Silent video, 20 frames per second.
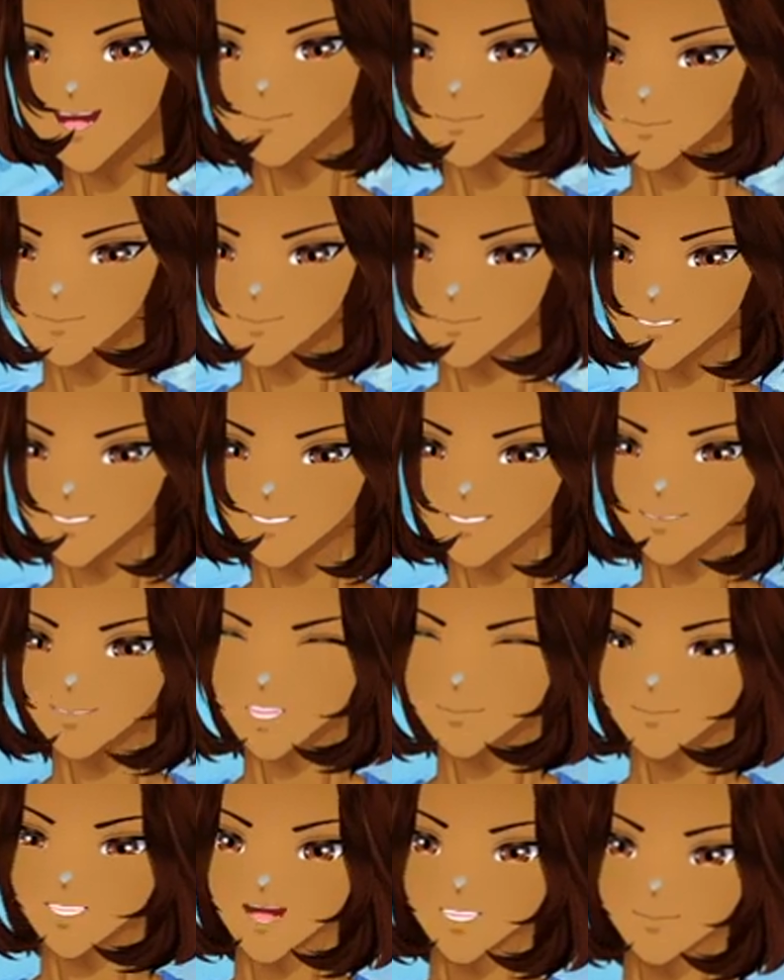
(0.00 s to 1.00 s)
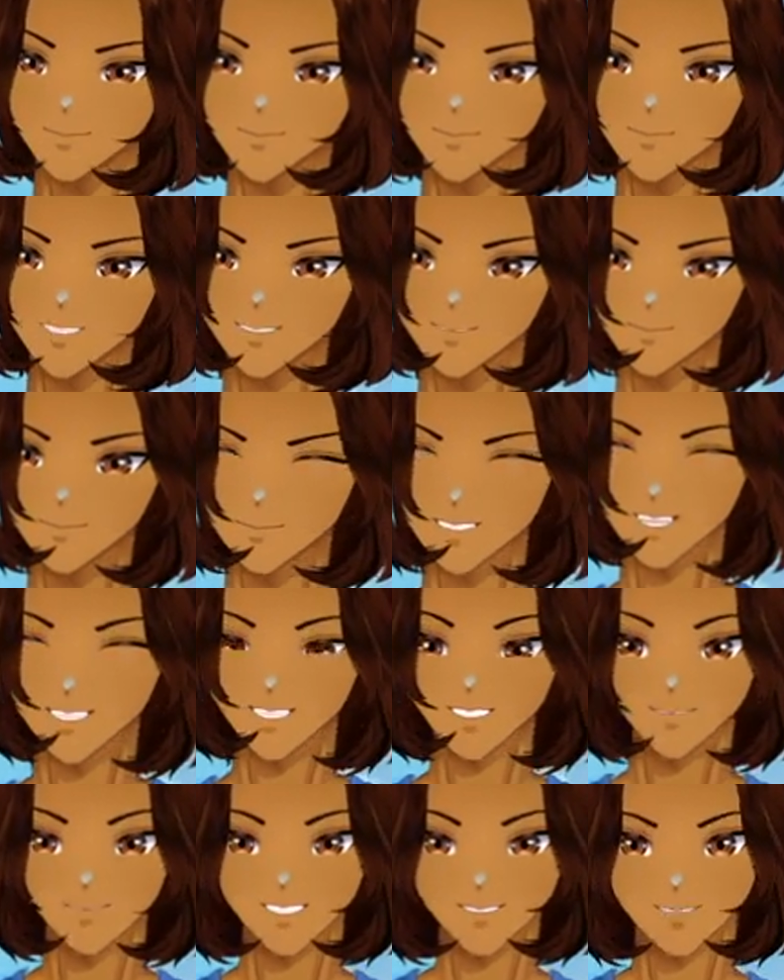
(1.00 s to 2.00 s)
are sometimes mean to me, and
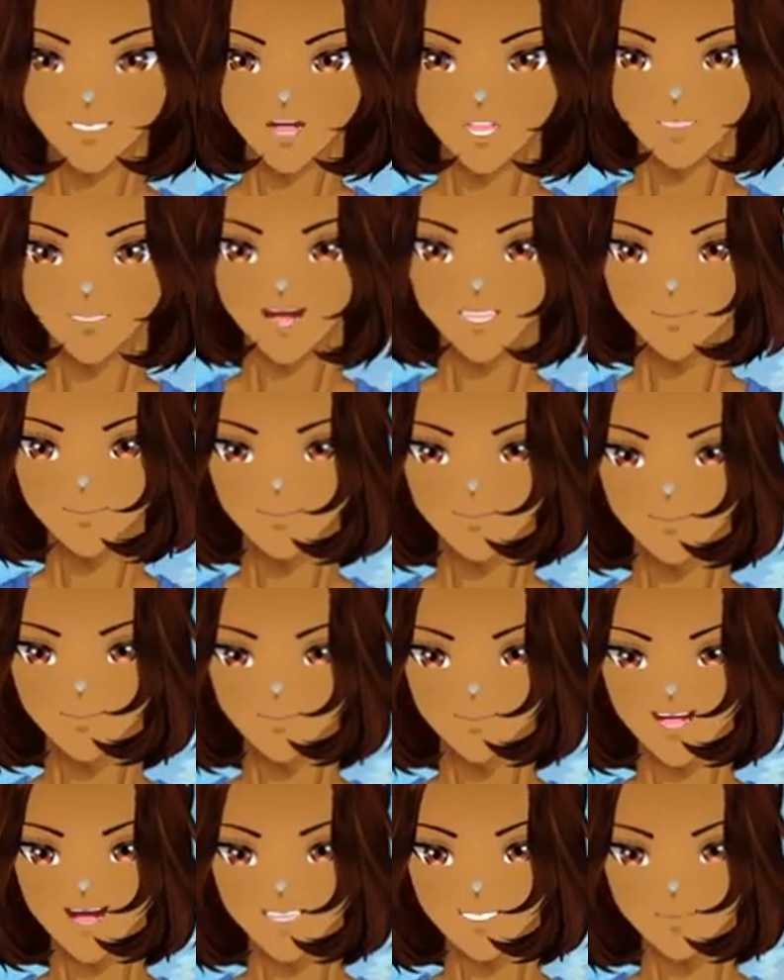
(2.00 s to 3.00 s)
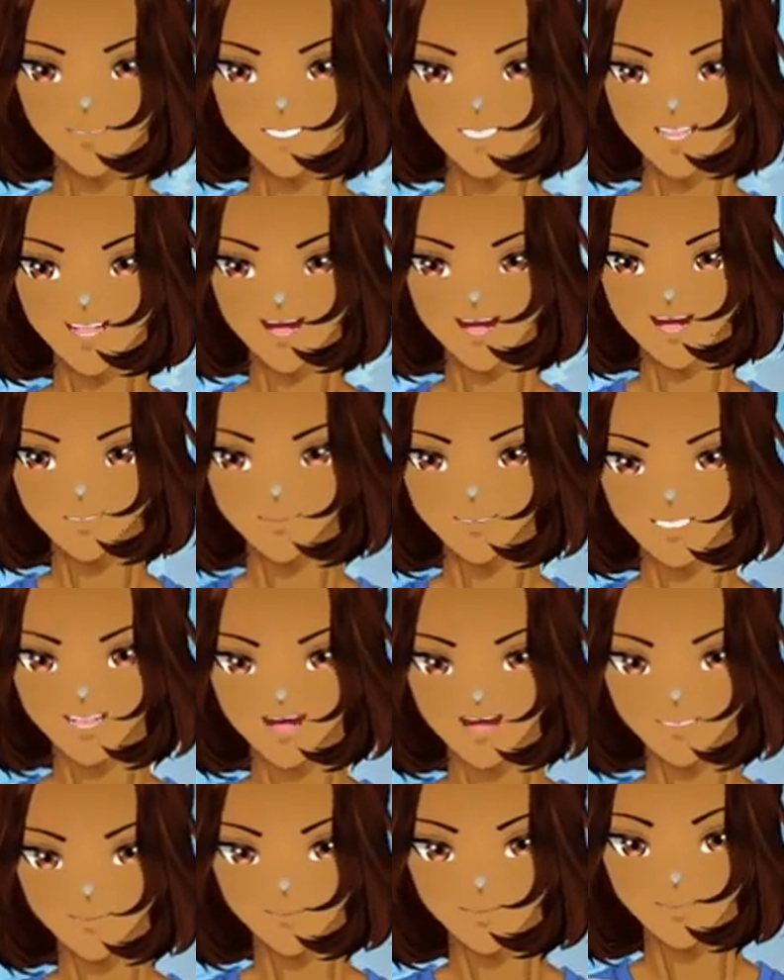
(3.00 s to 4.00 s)
at the low levels, really gotta be
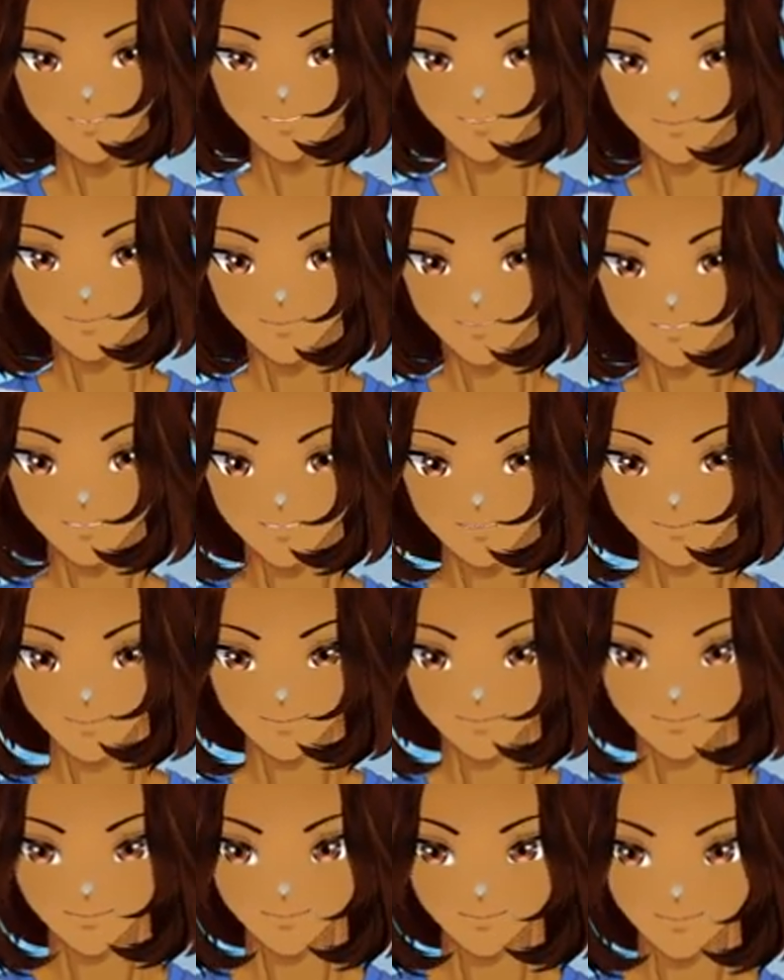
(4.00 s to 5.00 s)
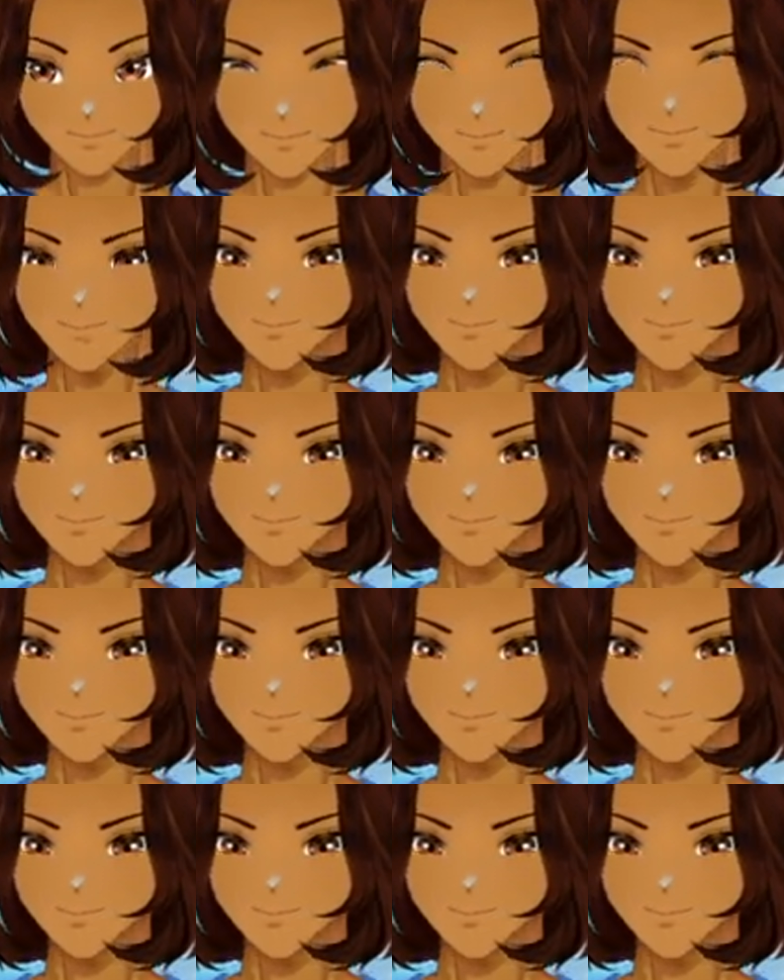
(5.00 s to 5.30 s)
careful those dice rolls.